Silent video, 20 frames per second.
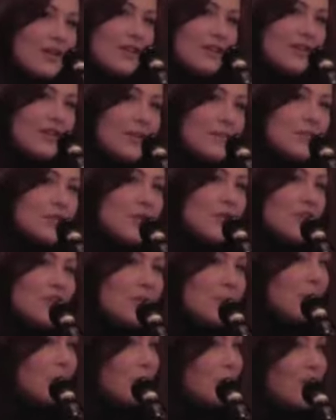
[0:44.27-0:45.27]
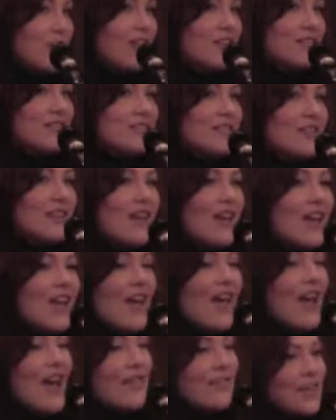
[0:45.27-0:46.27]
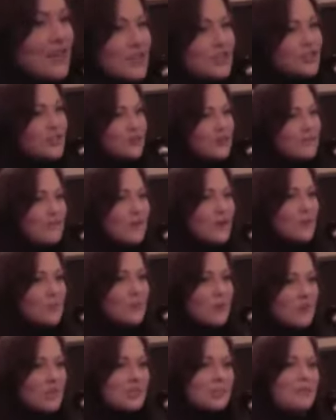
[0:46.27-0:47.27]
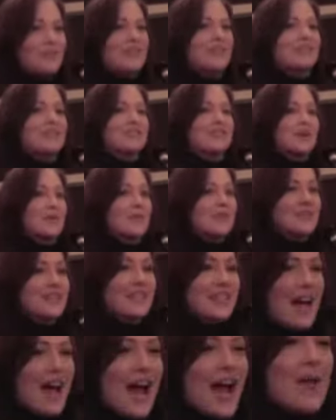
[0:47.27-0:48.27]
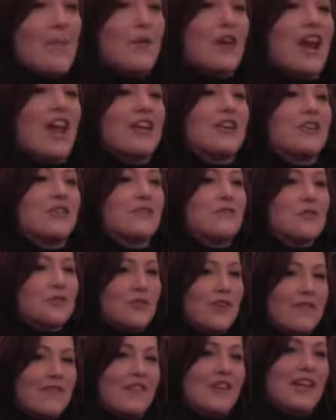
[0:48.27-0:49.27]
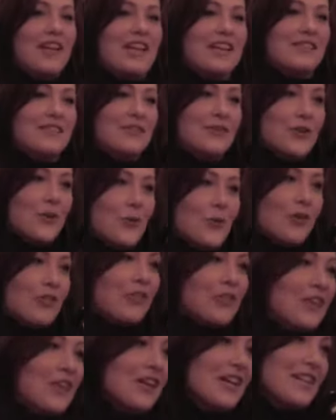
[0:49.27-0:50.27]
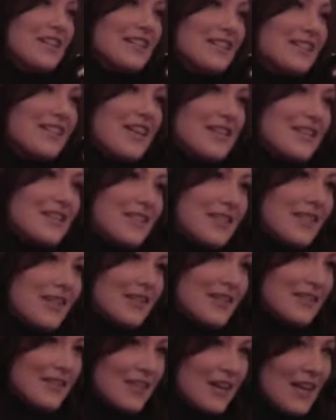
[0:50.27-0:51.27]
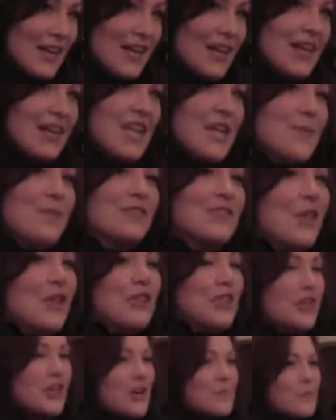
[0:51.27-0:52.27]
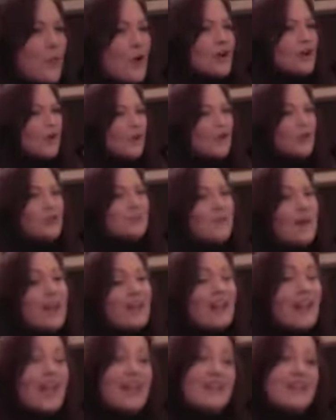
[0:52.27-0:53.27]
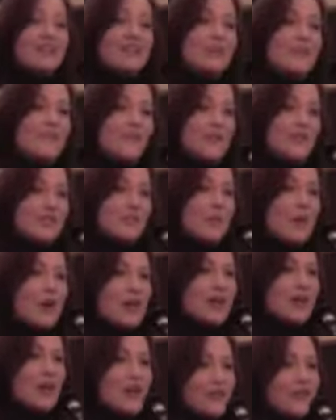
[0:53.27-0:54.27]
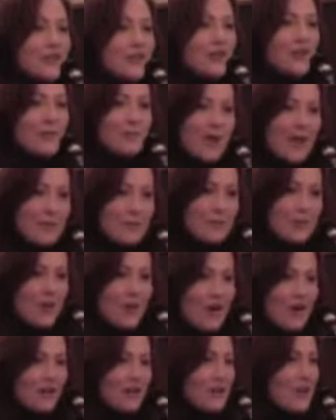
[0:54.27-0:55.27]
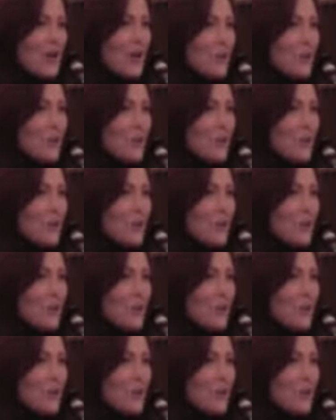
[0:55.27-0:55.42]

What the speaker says: Liam joined the Marines, and that should have hurt worse because there was a time when I could have driven his north senseless. He was the third boy to hold my hand and the first boy to unhook my bra.